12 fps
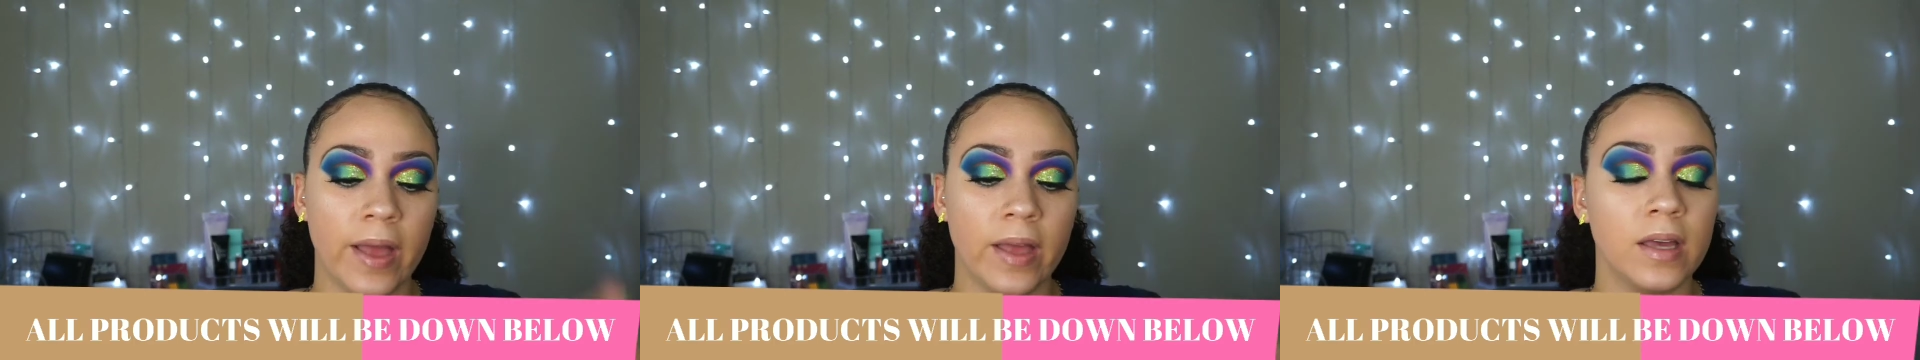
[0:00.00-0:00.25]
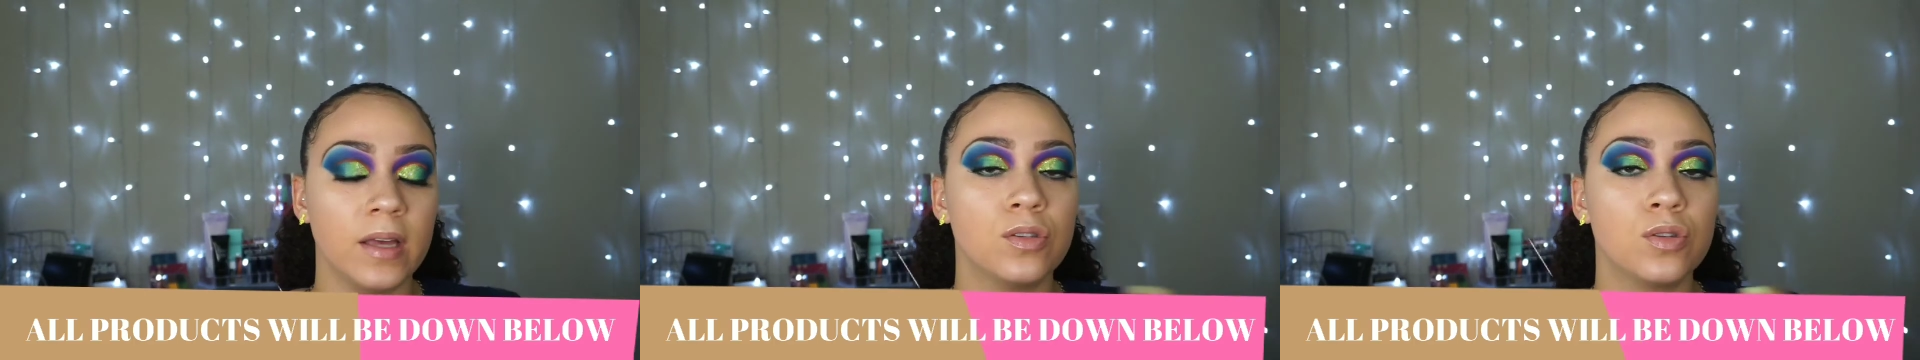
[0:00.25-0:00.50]

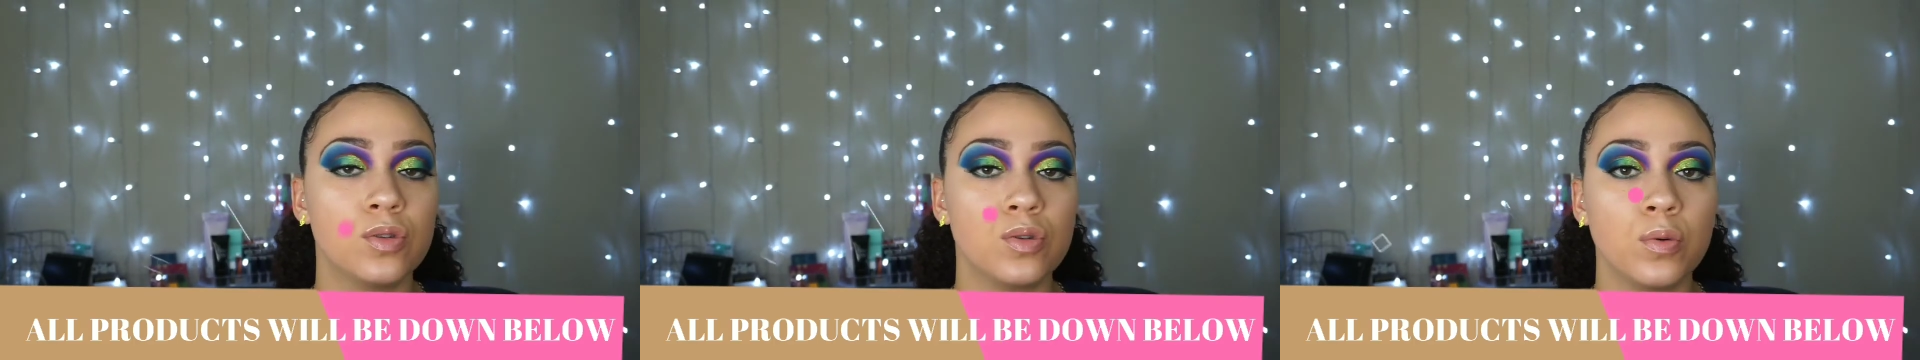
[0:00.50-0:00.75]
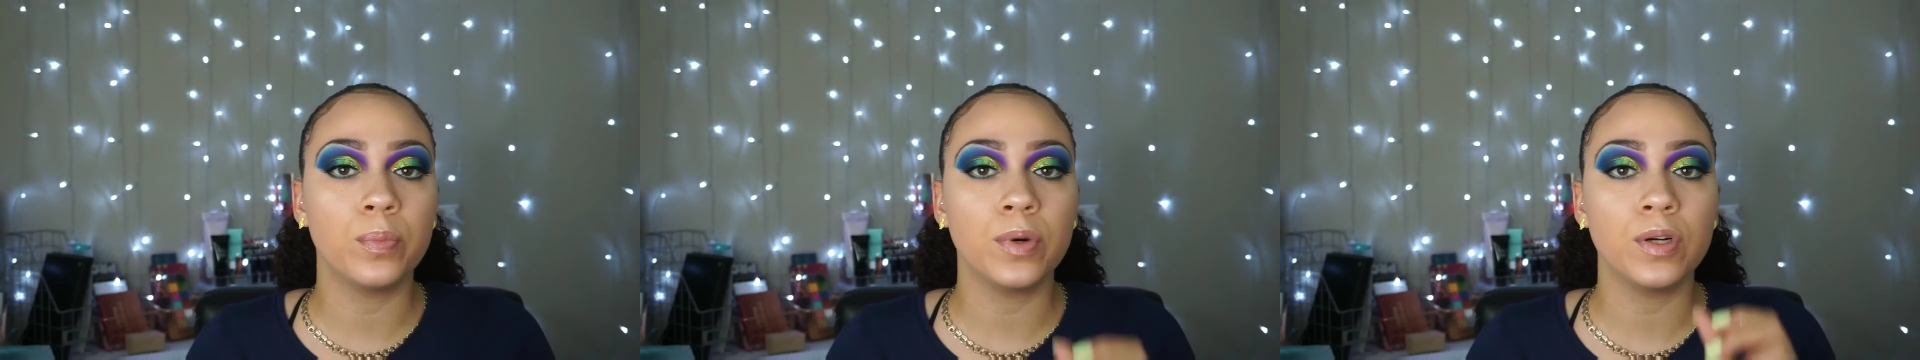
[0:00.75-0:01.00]
like. It's
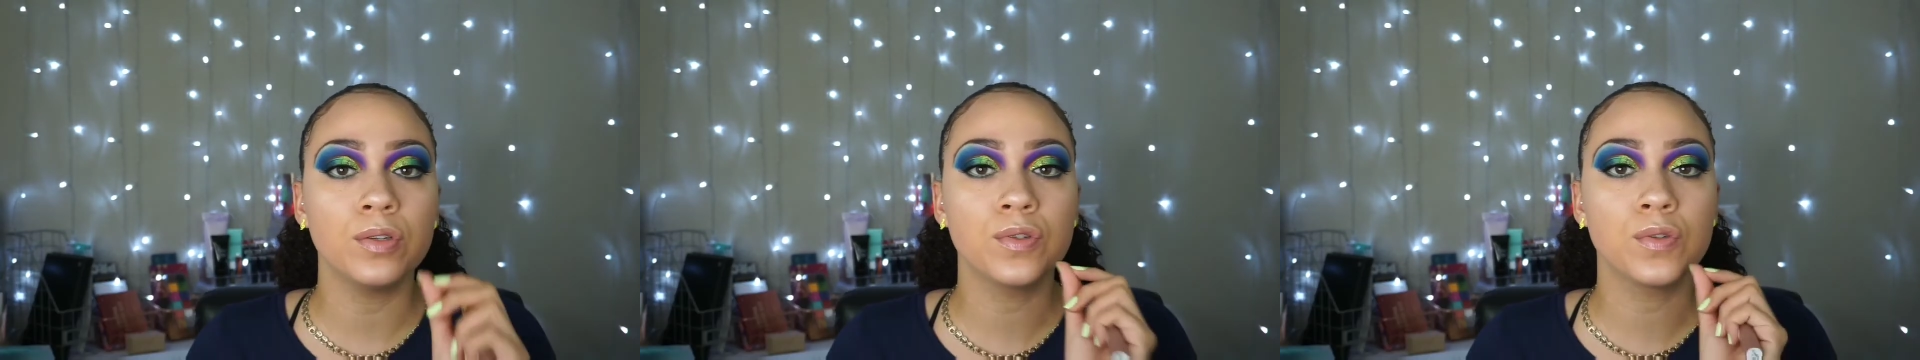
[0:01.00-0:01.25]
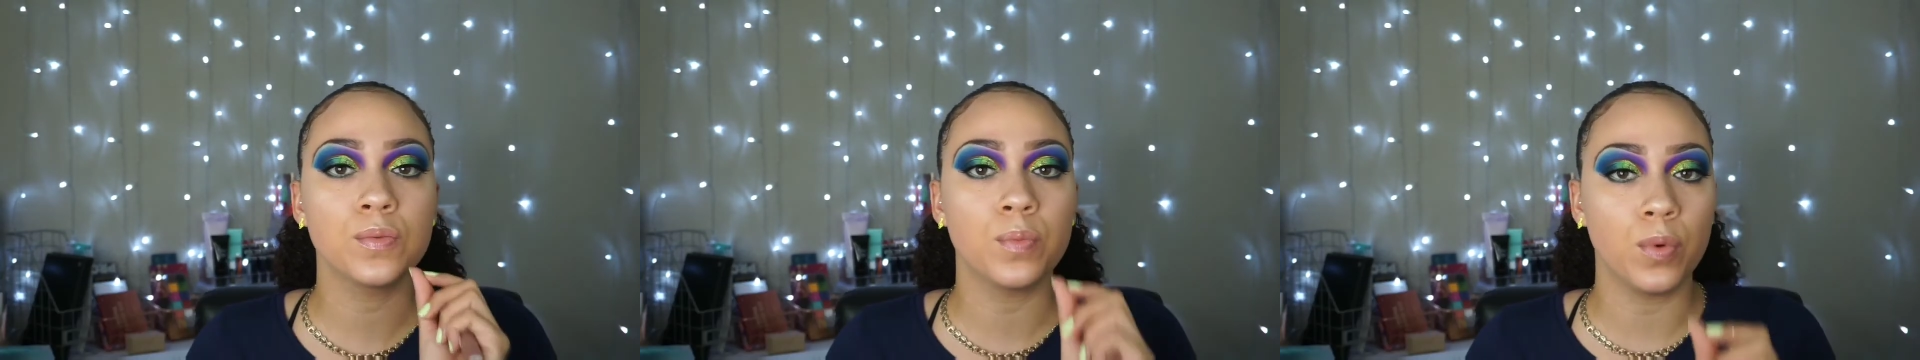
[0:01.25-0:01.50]
super
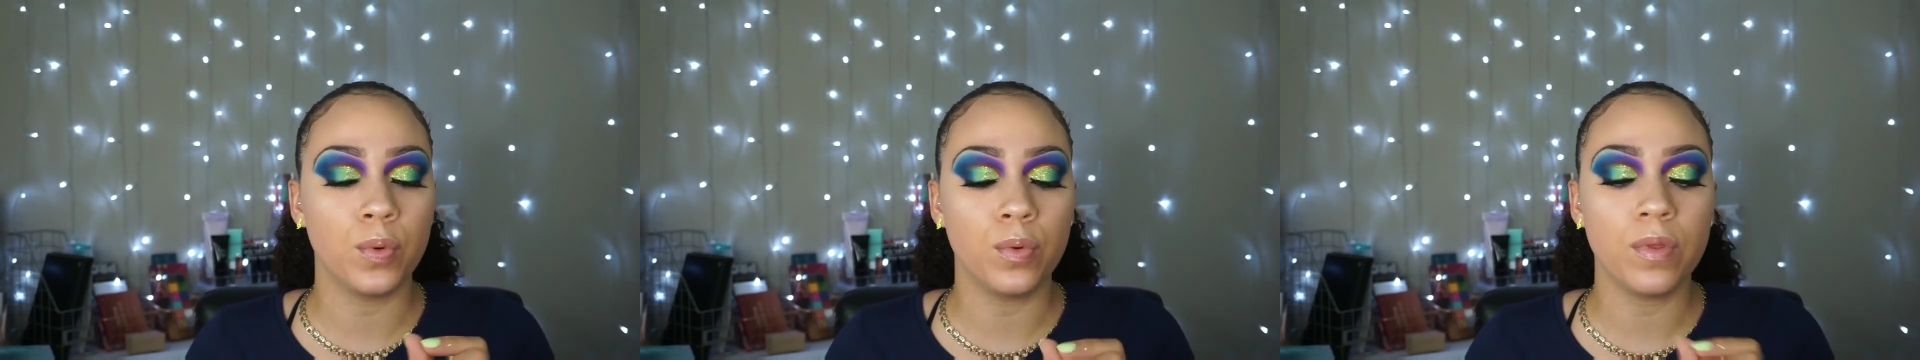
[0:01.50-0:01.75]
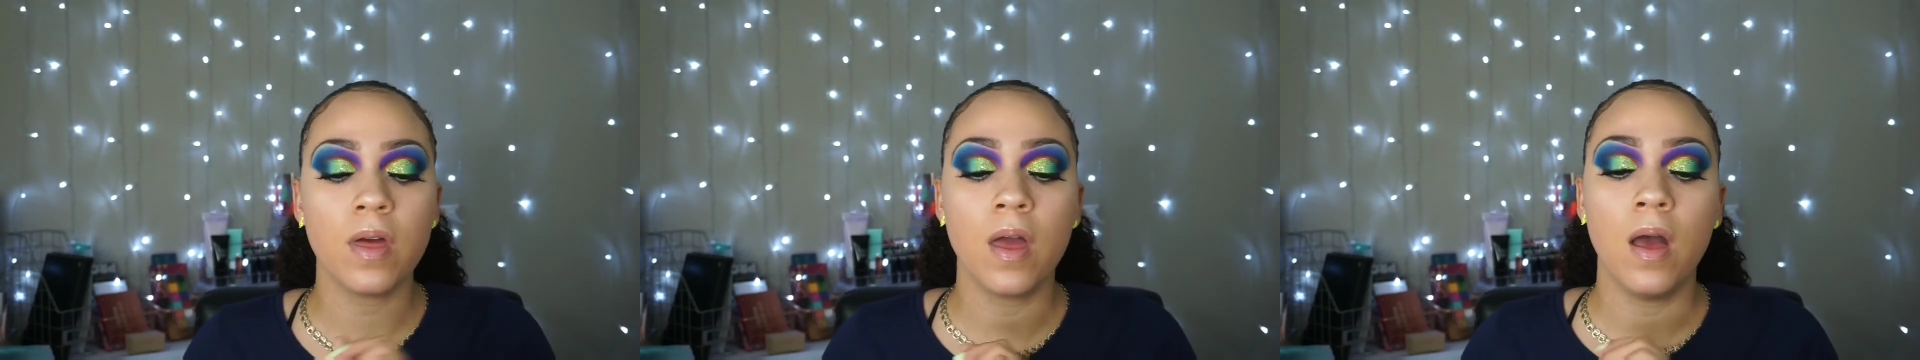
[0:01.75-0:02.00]
smooth.